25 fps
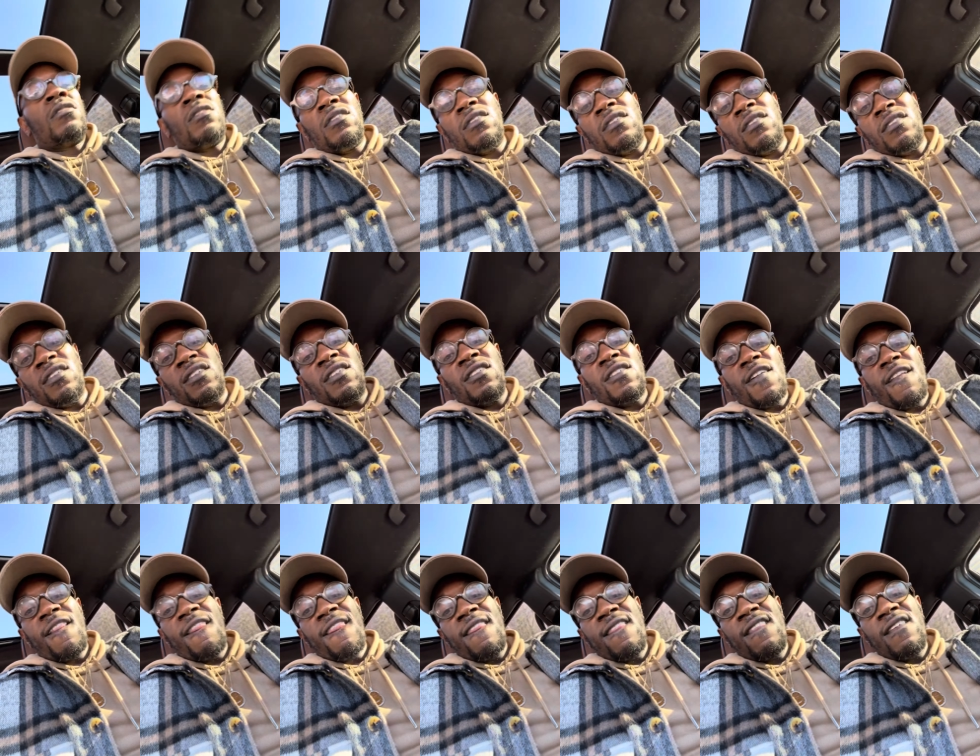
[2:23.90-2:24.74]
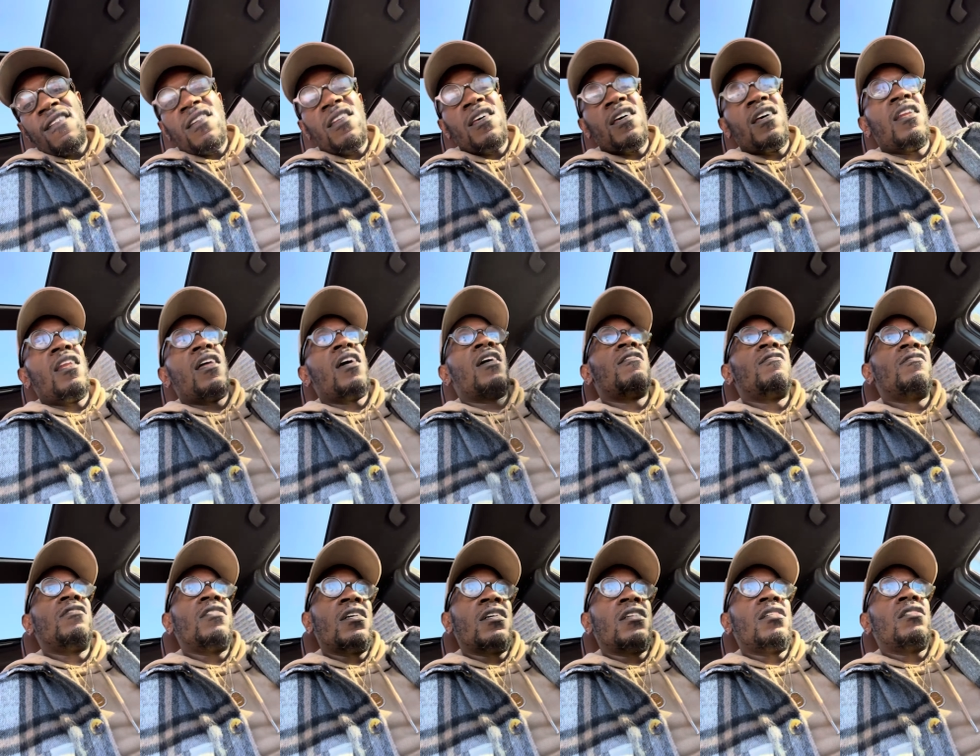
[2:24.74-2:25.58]
Yeah. They're like,
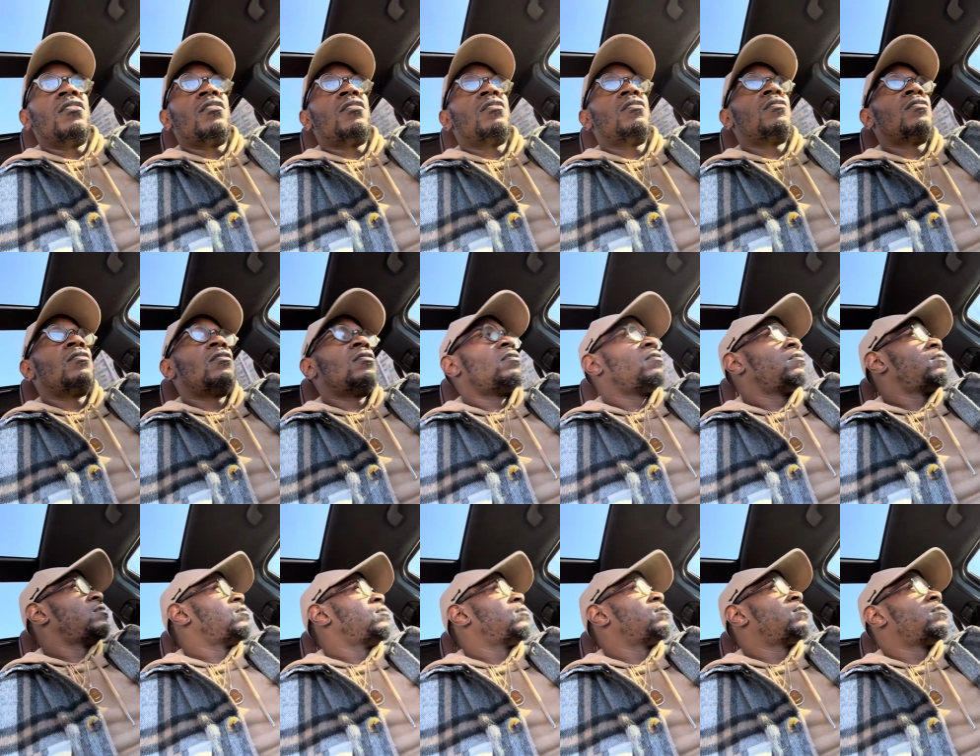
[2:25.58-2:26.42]
nigga.